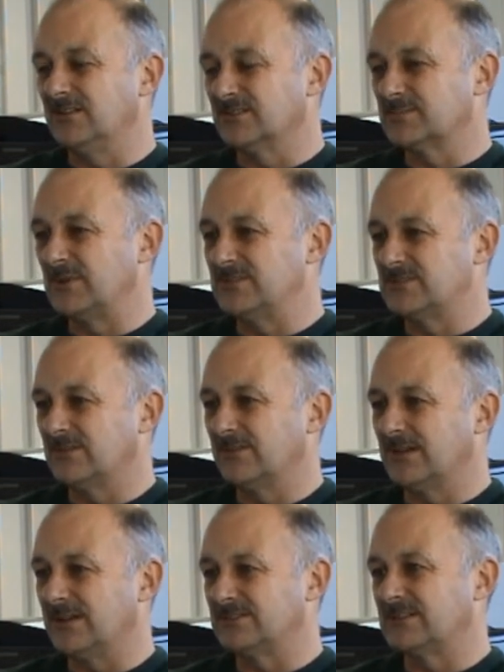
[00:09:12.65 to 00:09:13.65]
And I spent 2
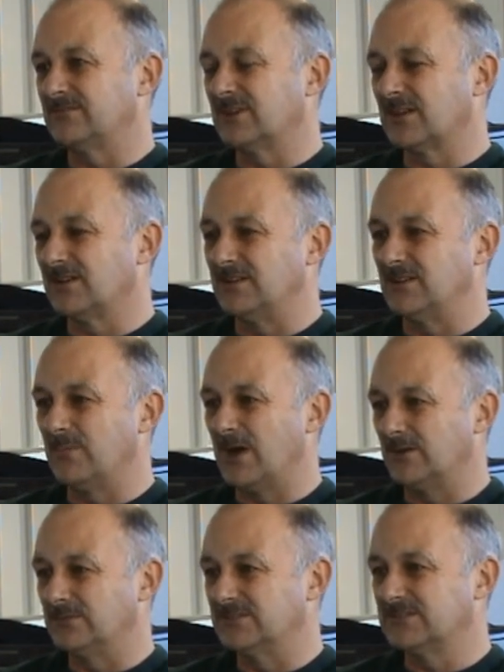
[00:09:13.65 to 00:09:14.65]
hours having to clean the
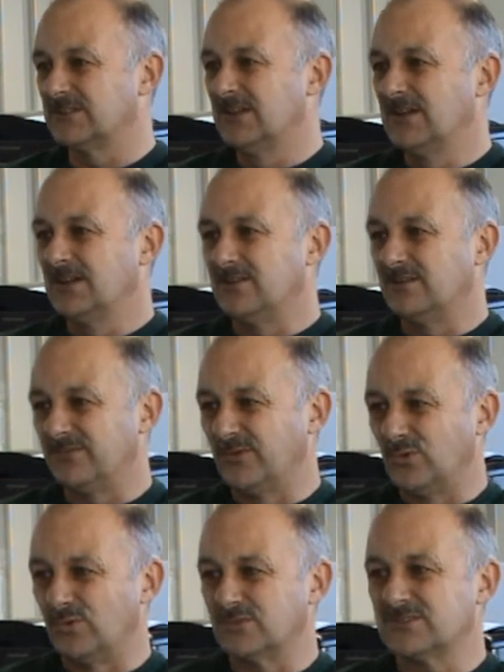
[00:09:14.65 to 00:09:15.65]
mowers, the
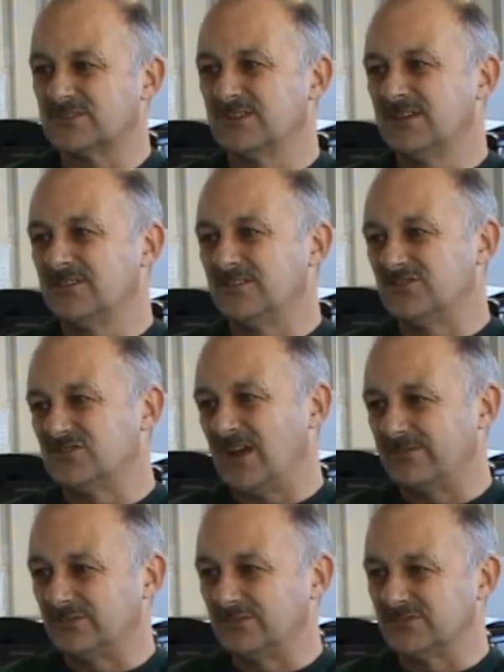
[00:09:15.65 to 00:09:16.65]
forks, the
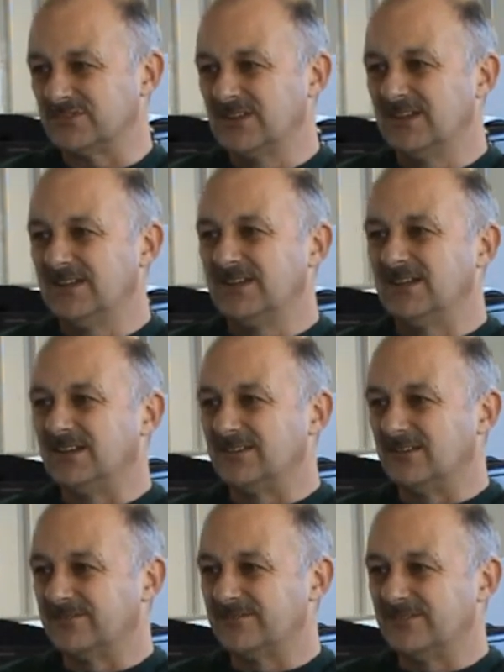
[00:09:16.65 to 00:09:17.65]
shovels,
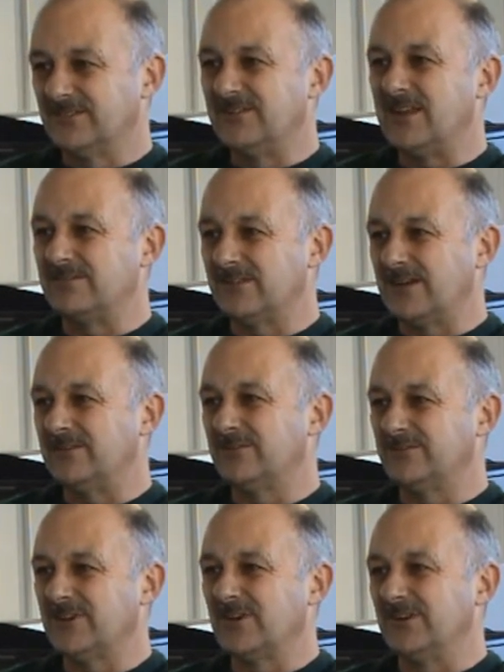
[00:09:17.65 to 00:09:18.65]
and I've never ever
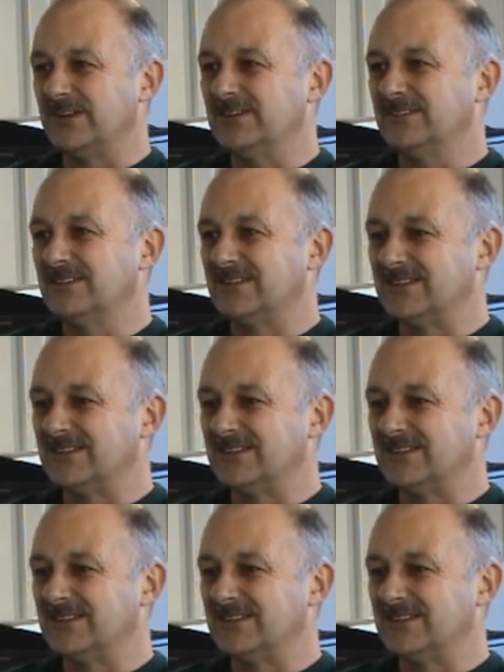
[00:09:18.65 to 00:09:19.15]
forgot it.